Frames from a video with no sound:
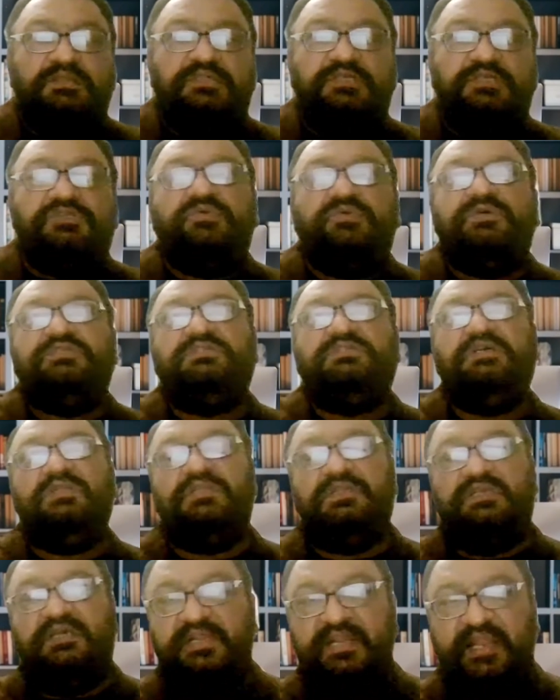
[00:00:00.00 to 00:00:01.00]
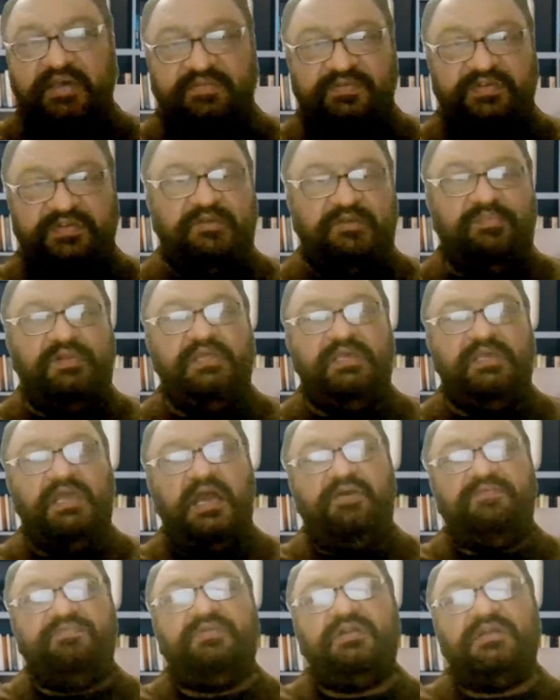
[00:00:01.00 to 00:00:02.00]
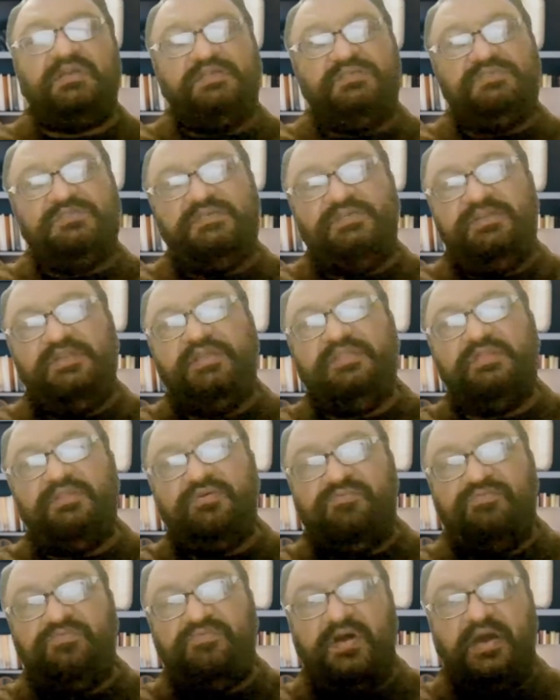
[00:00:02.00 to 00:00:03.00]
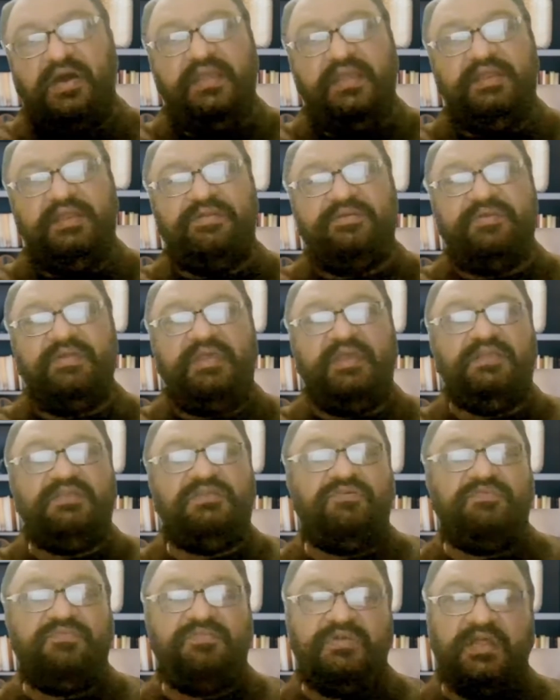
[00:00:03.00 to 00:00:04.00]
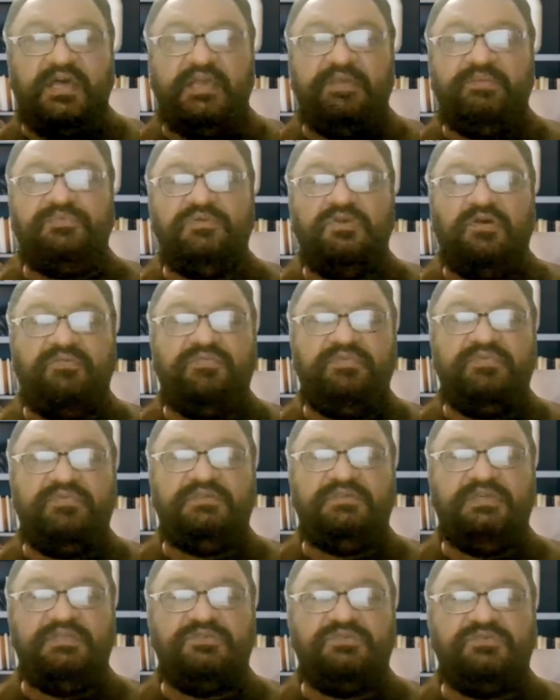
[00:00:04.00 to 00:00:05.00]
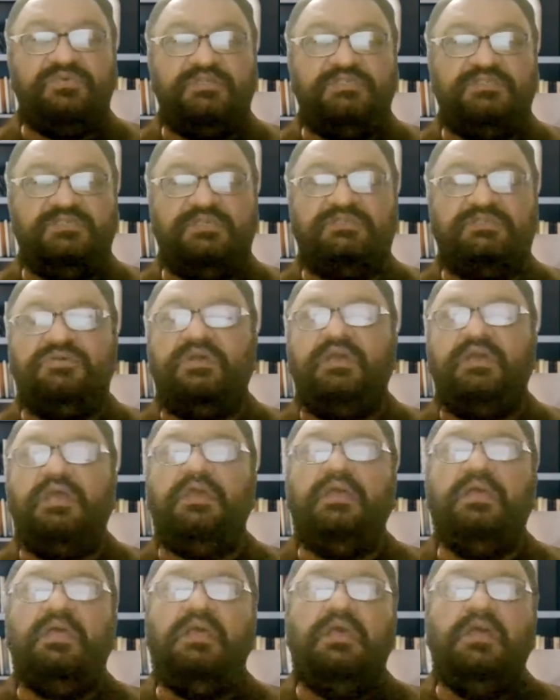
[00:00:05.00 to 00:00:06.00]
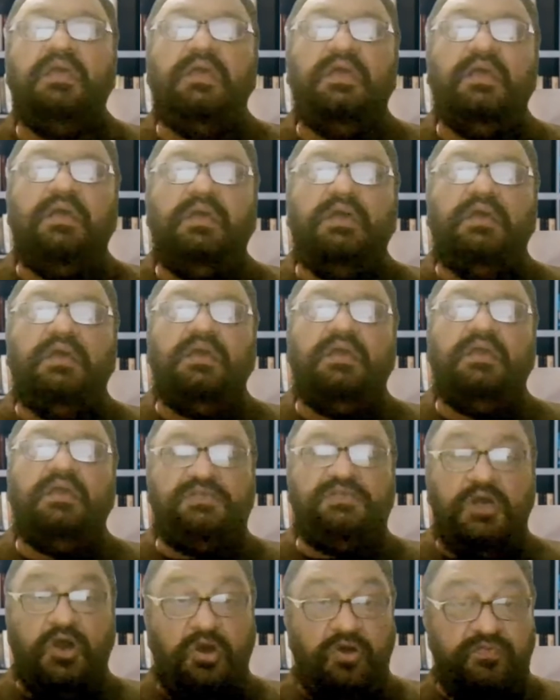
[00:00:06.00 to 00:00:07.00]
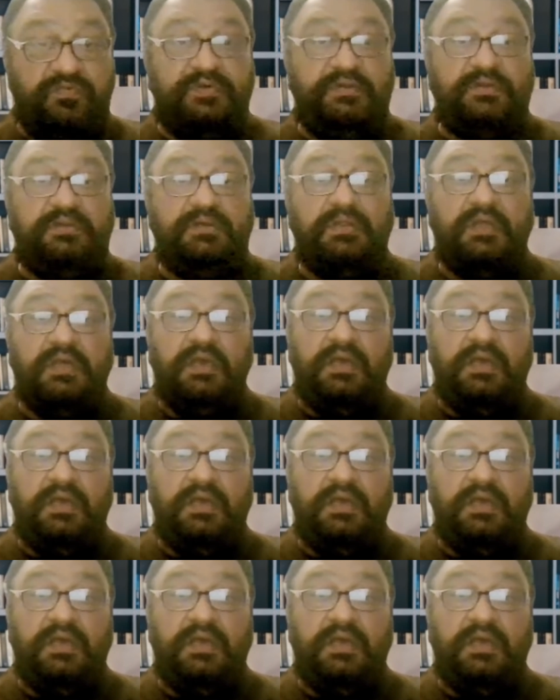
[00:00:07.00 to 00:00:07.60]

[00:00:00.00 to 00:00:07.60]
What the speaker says: This question inevitably, after considering the wide range of types of research questions, okay, is however